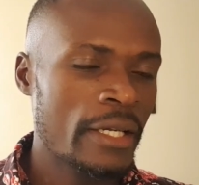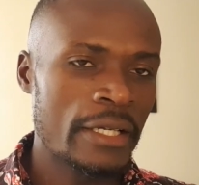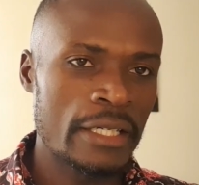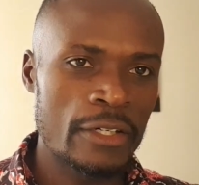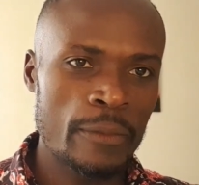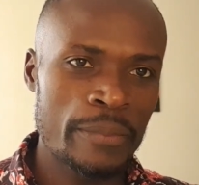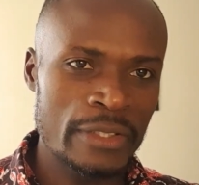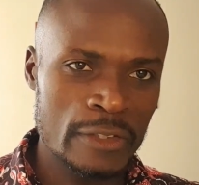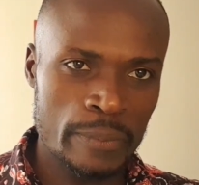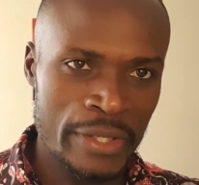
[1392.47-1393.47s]
in an
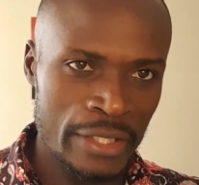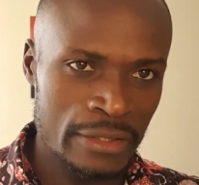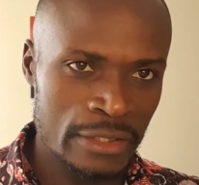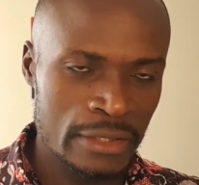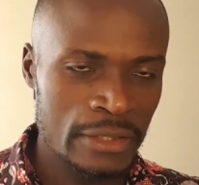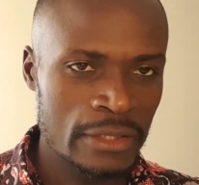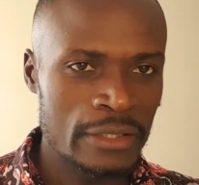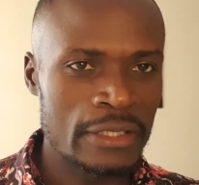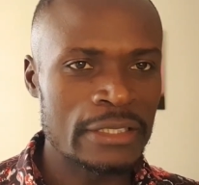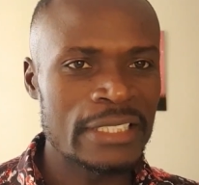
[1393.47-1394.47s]
open space
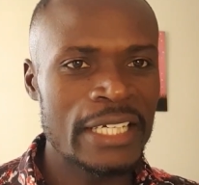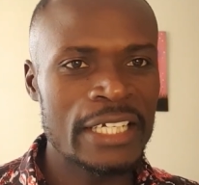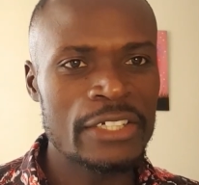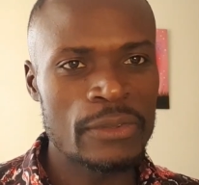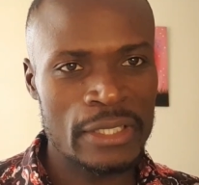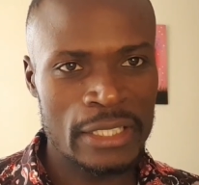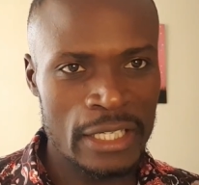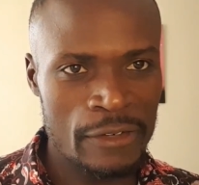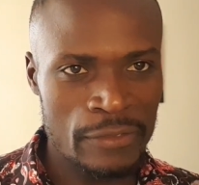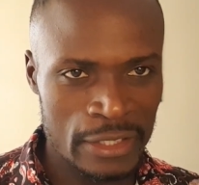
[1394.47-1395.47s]
that anyone can
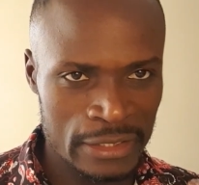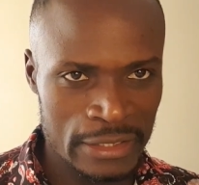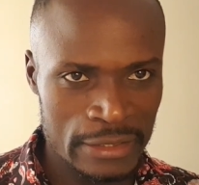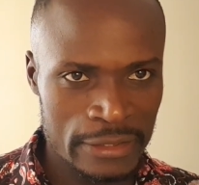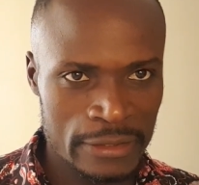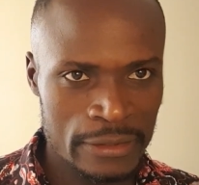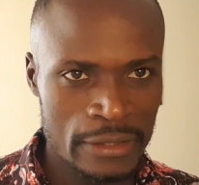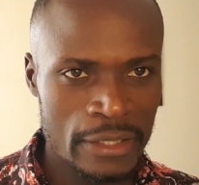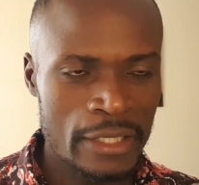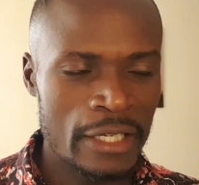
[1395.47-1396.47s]
have access,
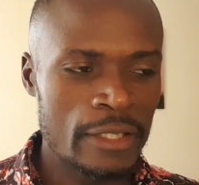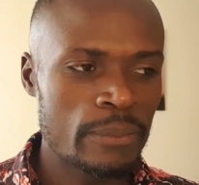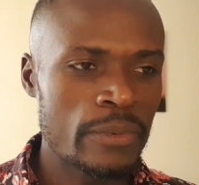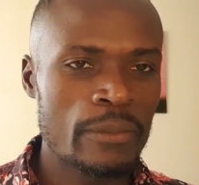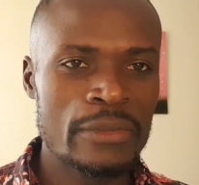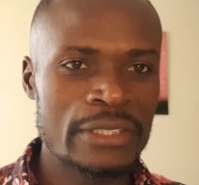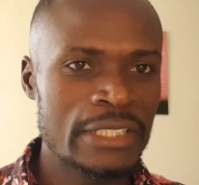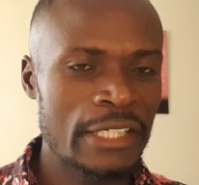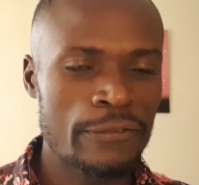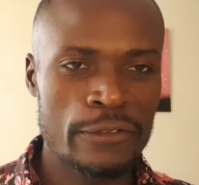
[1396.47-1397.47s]
and probably
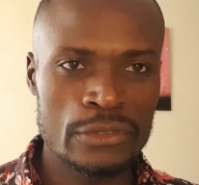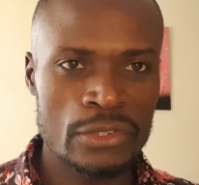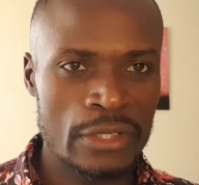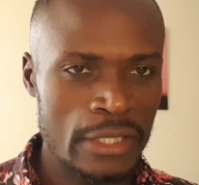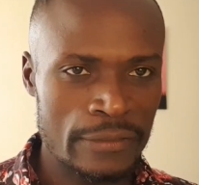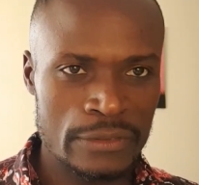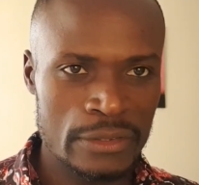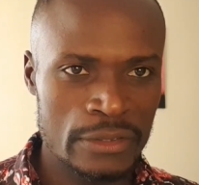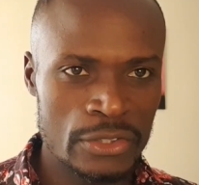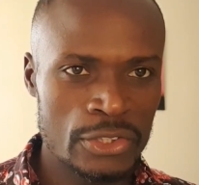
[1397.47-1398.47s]
take
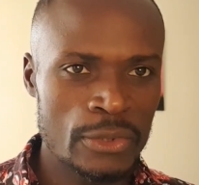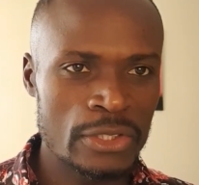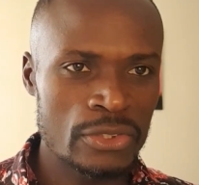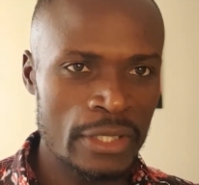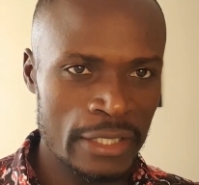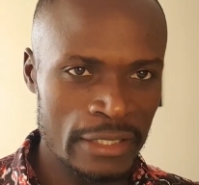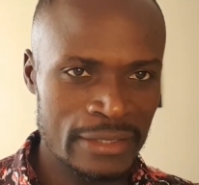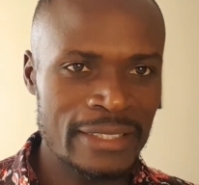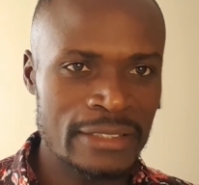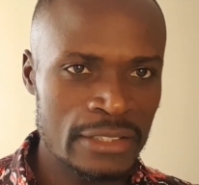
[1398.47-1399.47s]
photographs. You don't want to
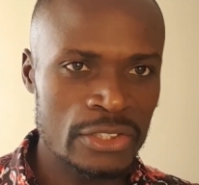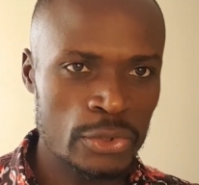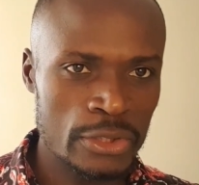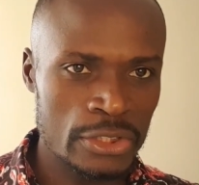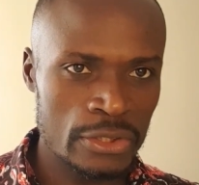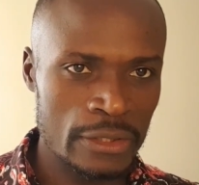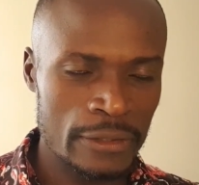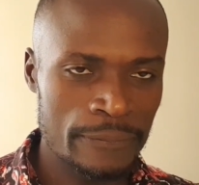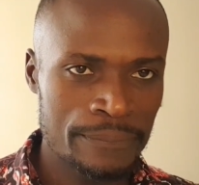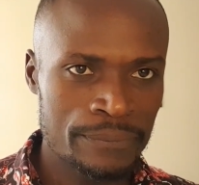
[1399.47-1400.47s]
create that situation.
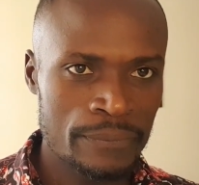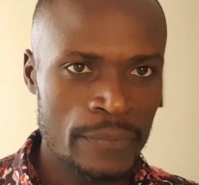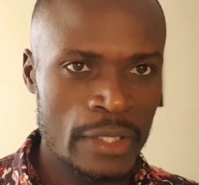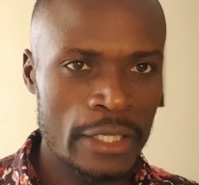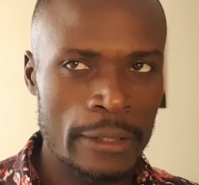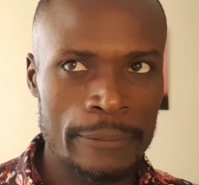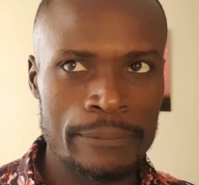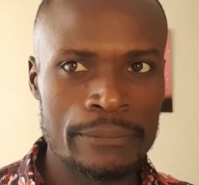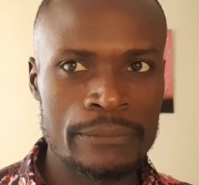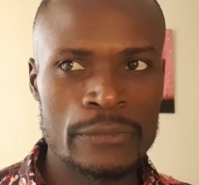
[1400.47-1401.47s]

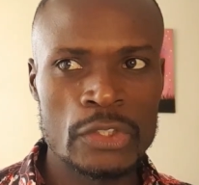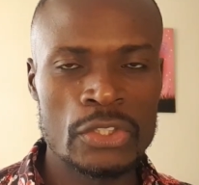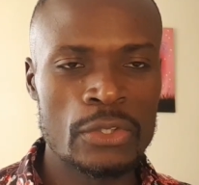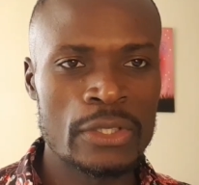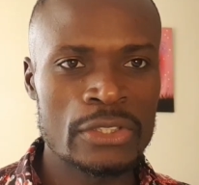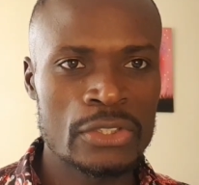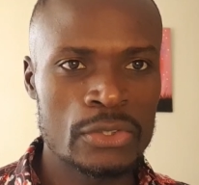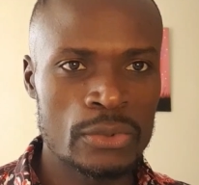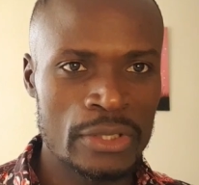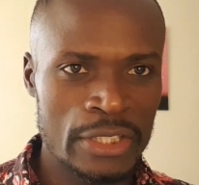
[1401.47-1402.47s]
You don't want
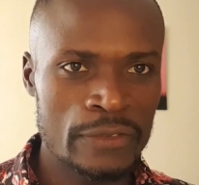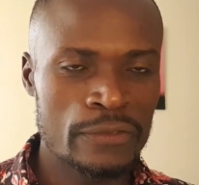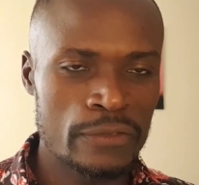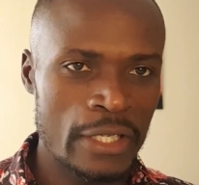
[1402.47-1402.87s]
to leave